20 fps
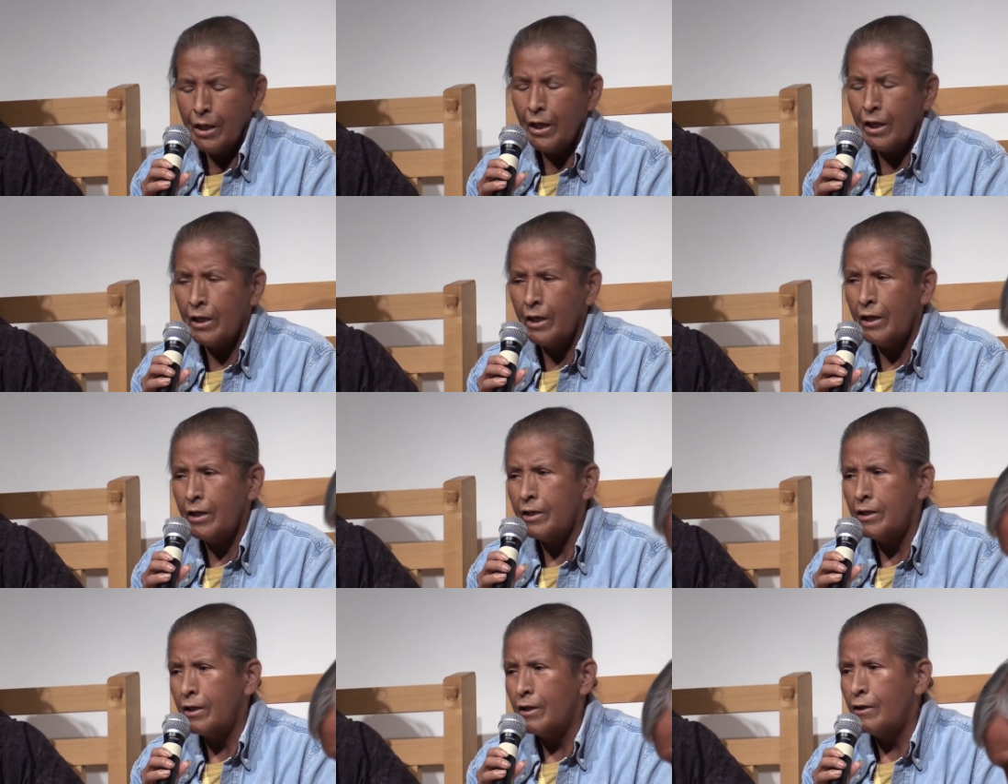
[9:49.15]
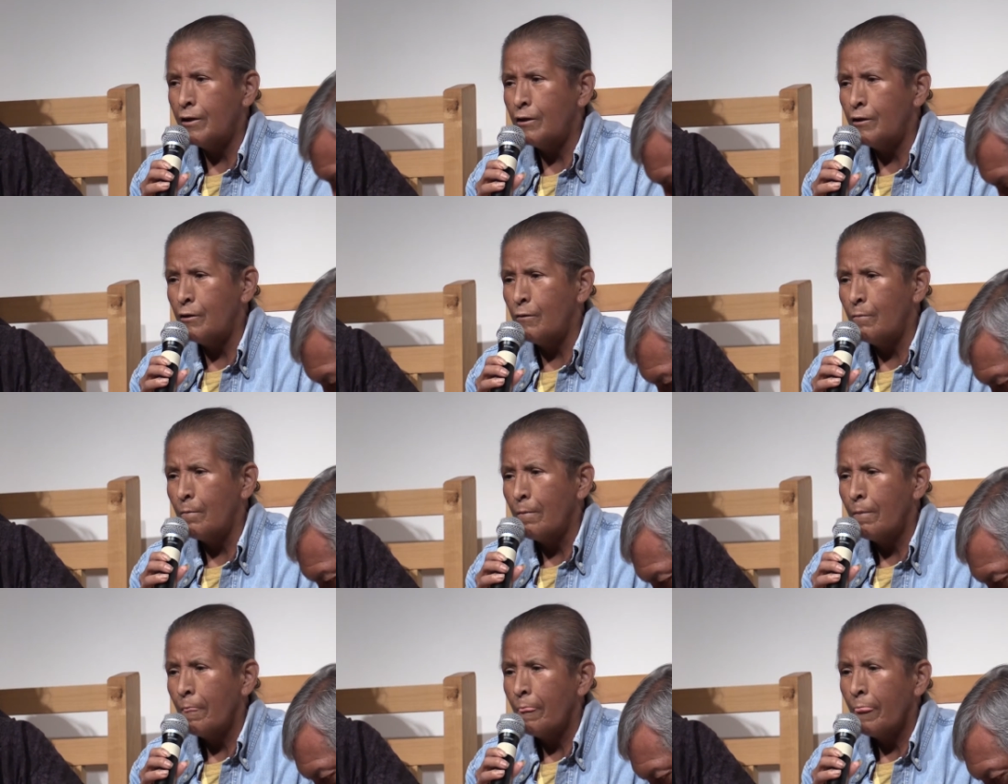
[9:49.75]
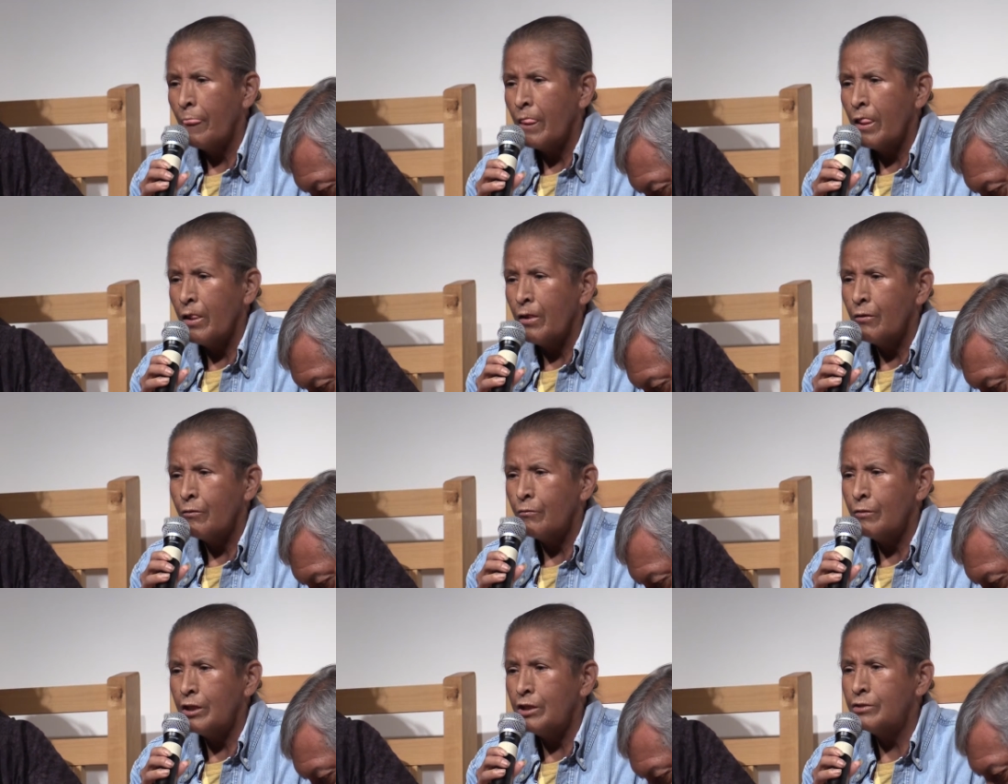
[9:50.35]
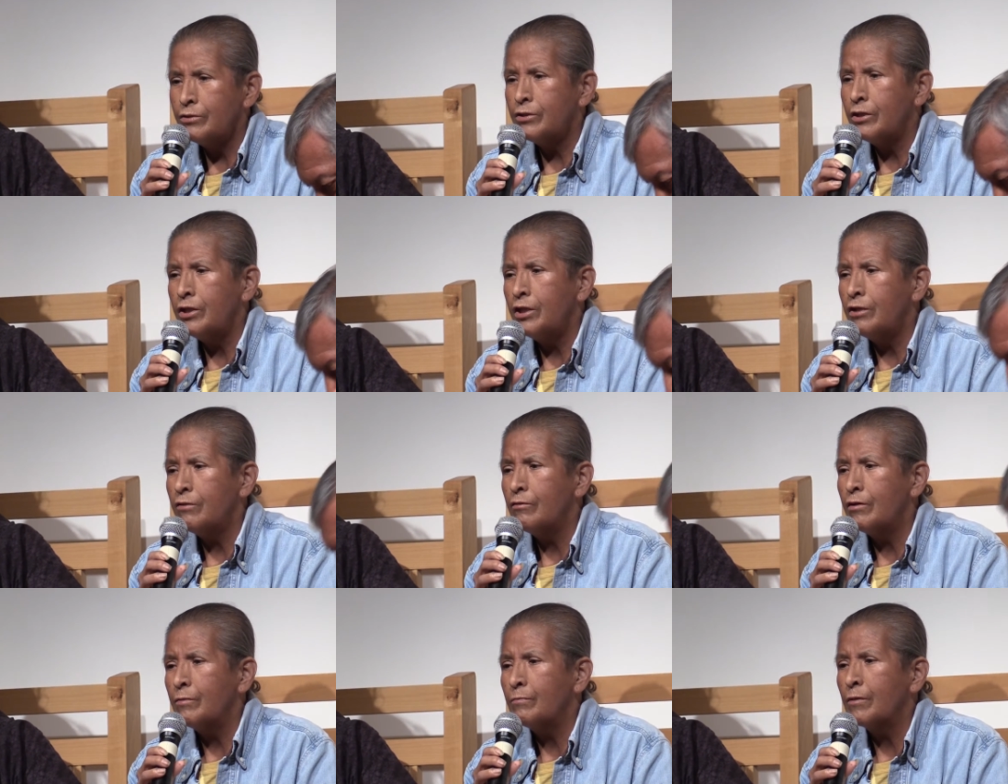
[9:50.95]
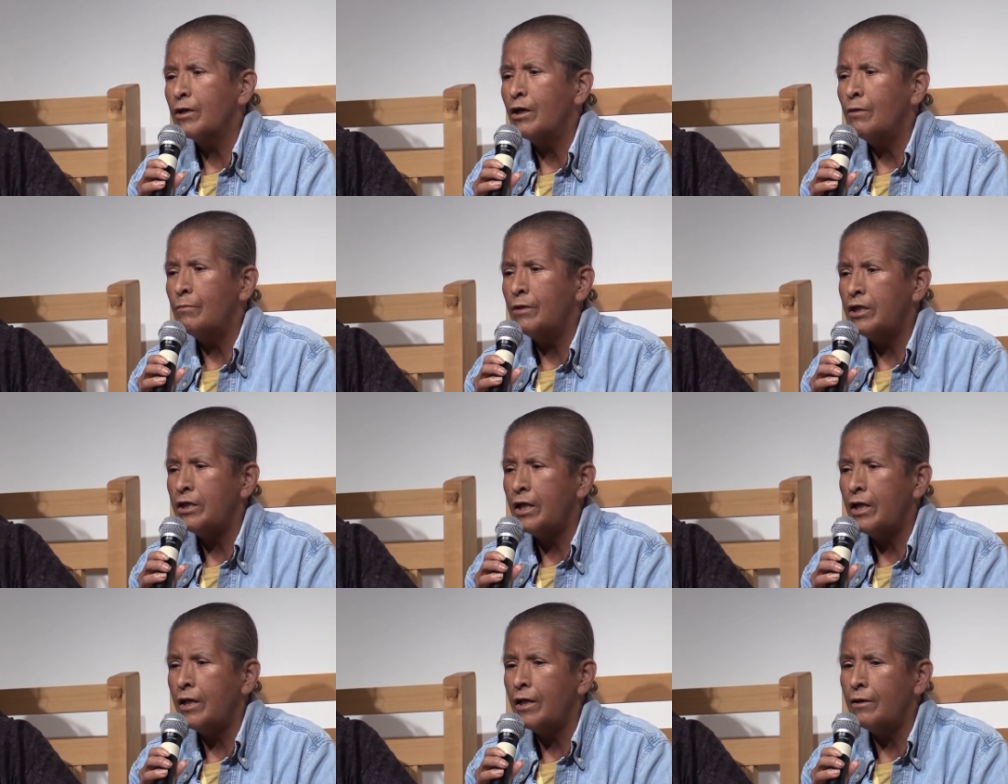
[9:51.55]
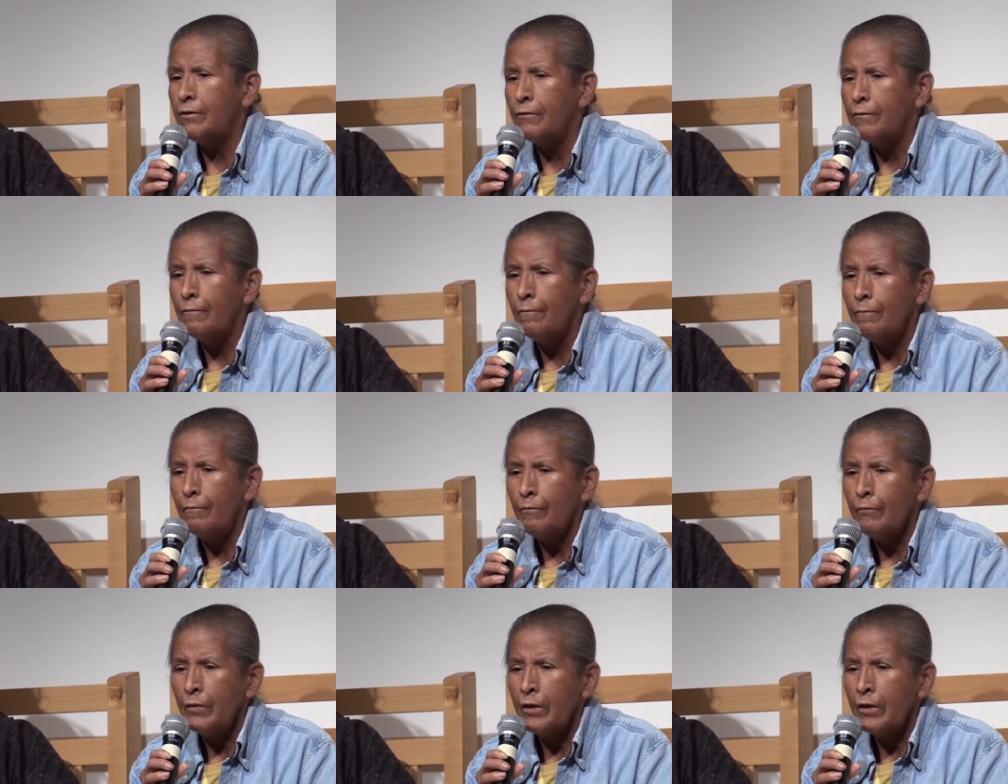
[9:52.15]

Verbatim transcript: And um, we used to hear him coming down.